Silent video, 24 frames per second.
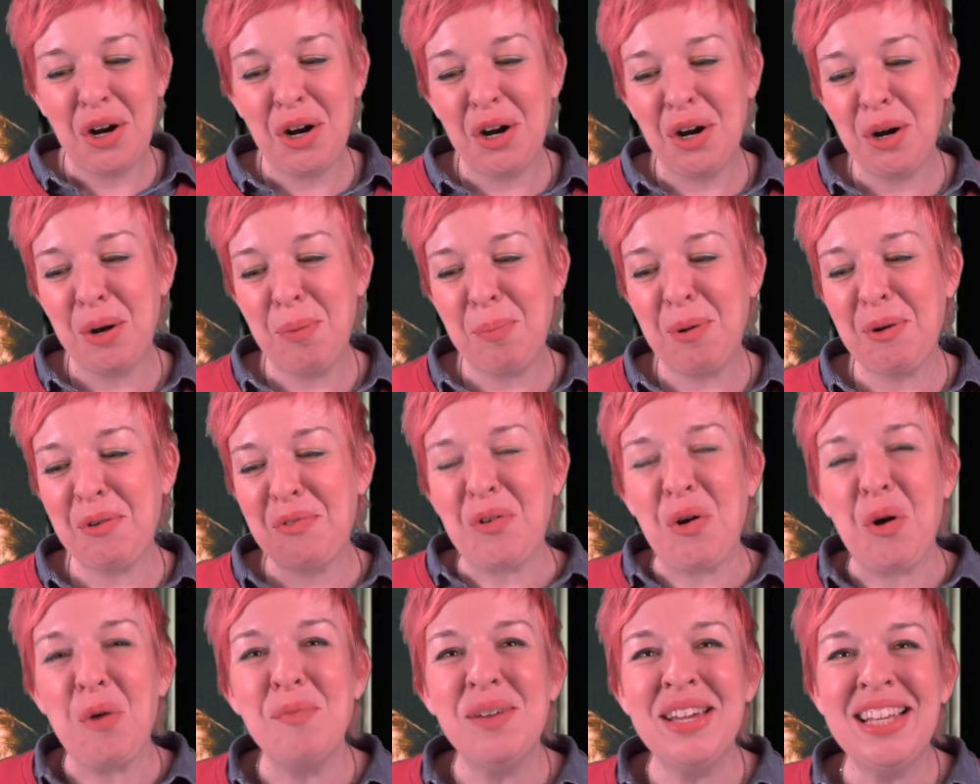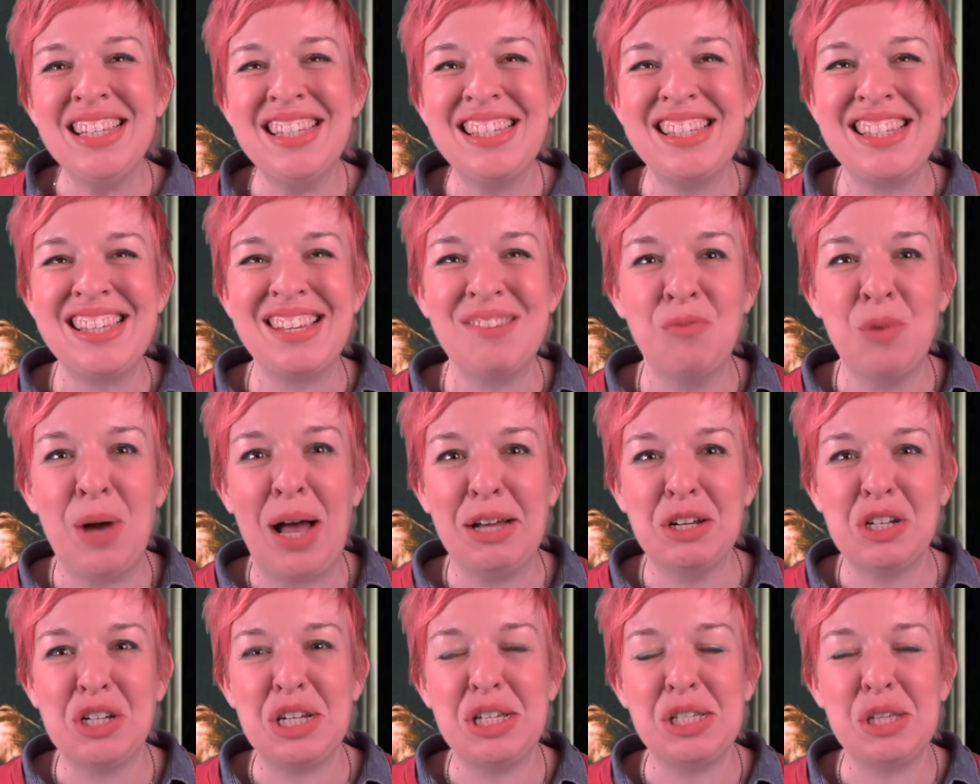her performance
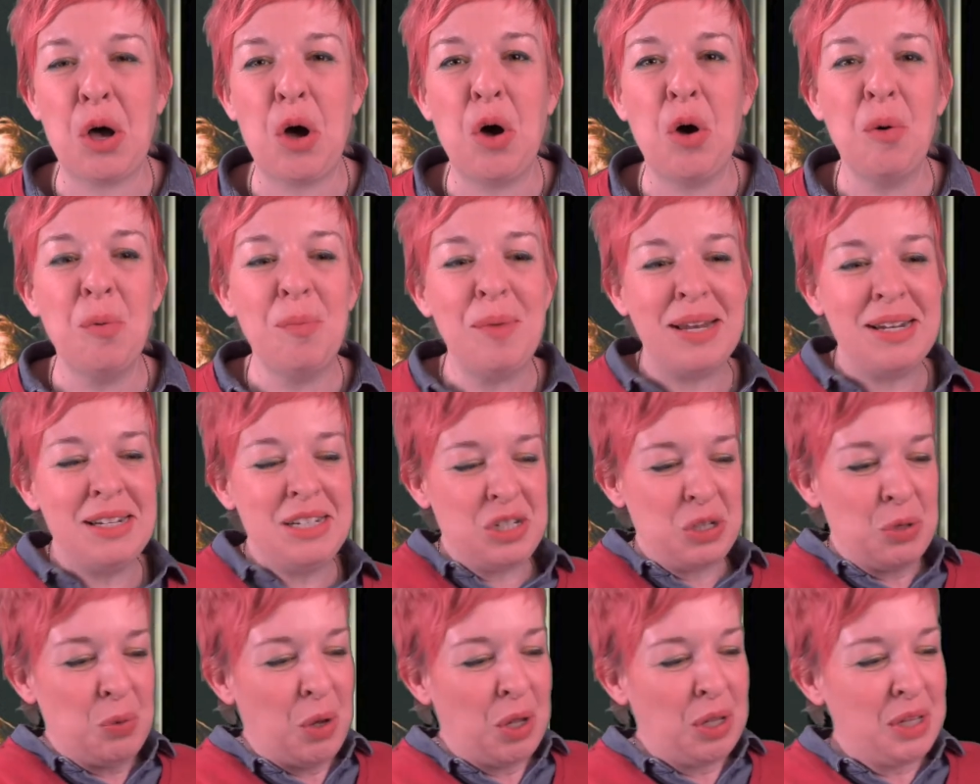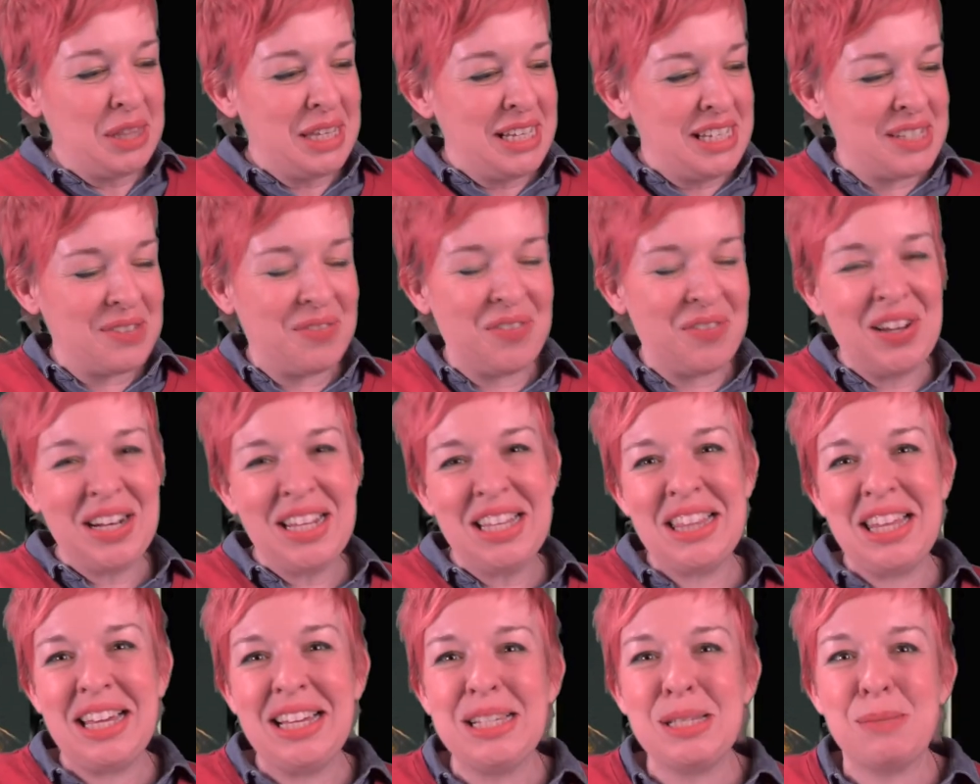while she's home and do all these funny
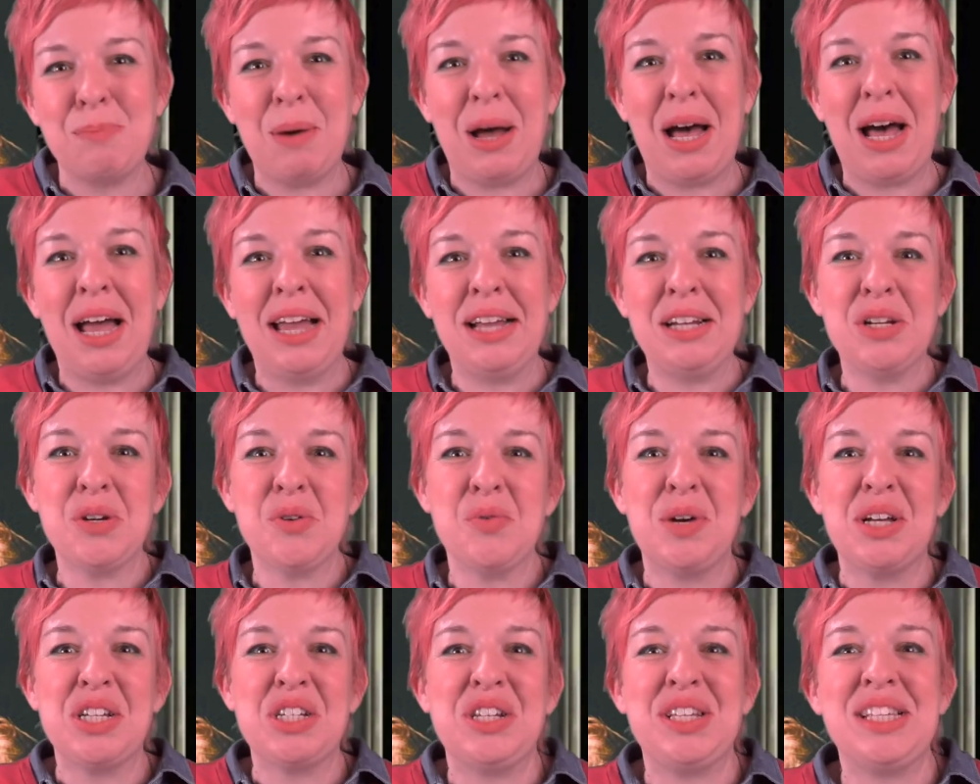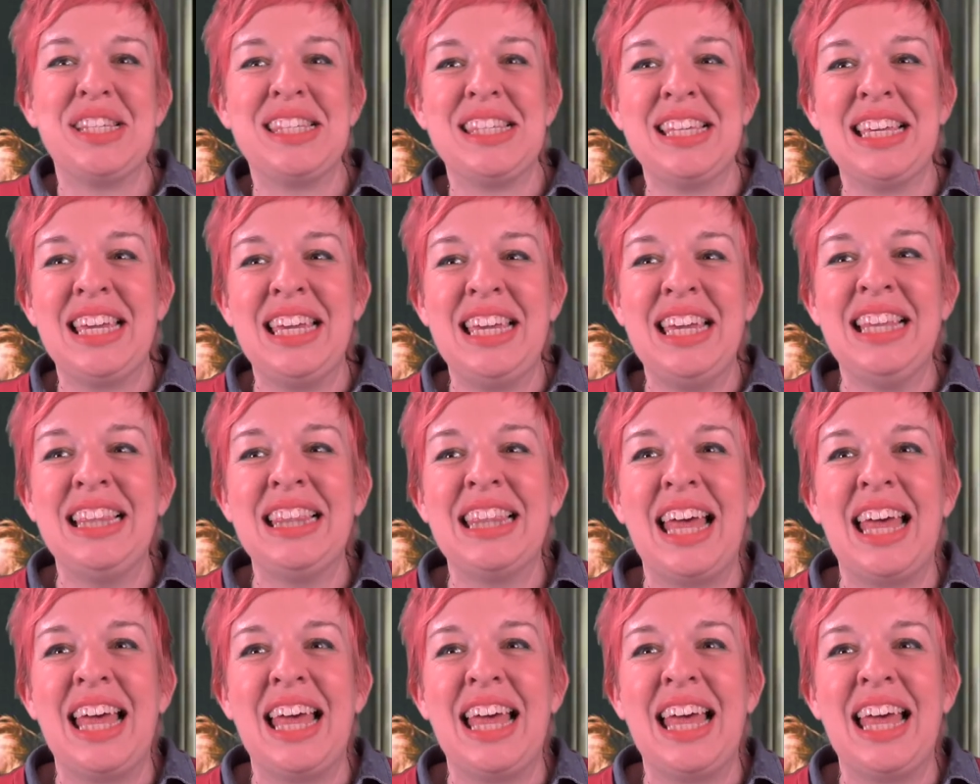things behind her while she's singing.